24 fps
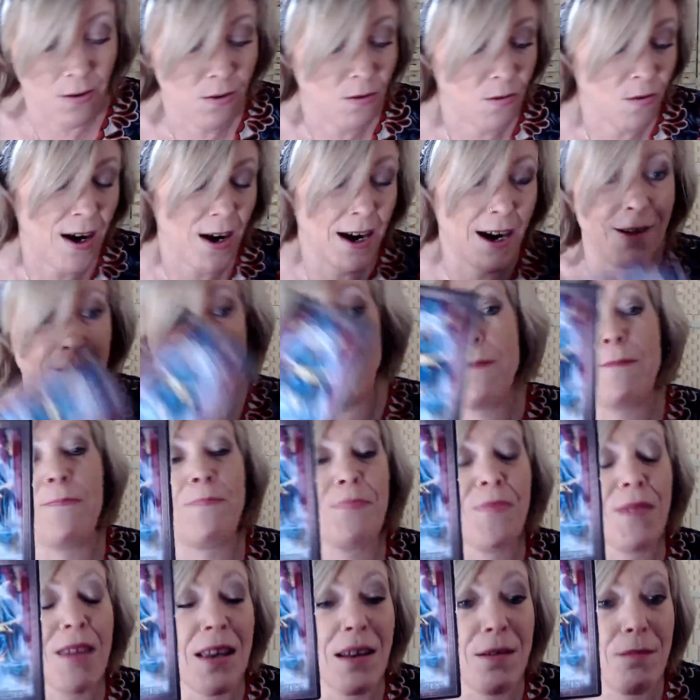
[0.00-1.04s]
Wow,
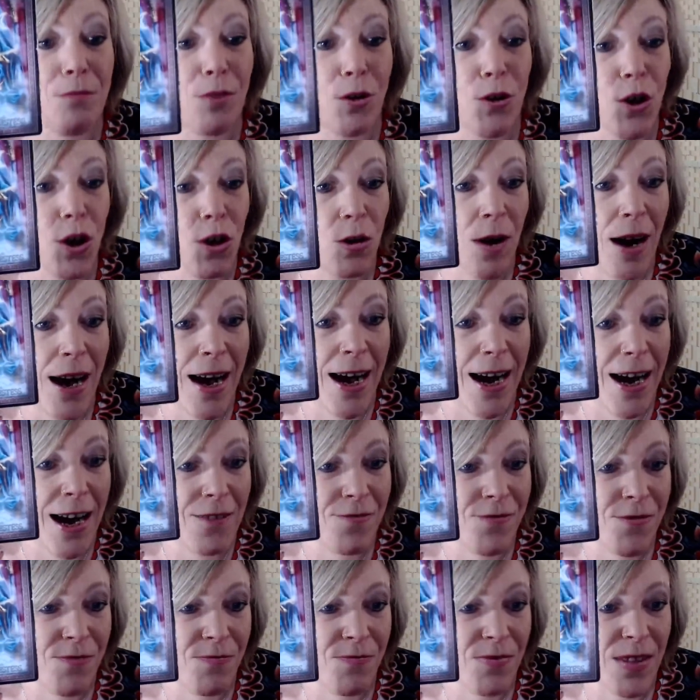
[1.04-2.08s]
but you
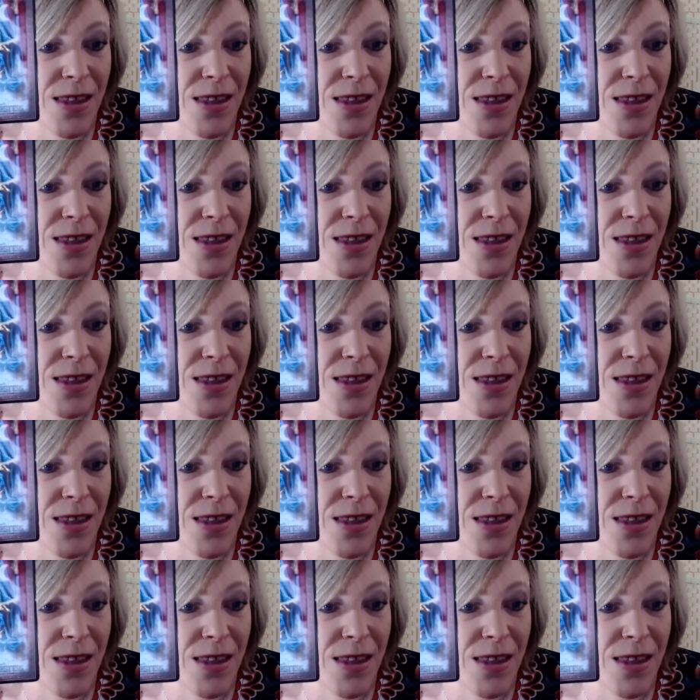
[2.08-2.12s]
have.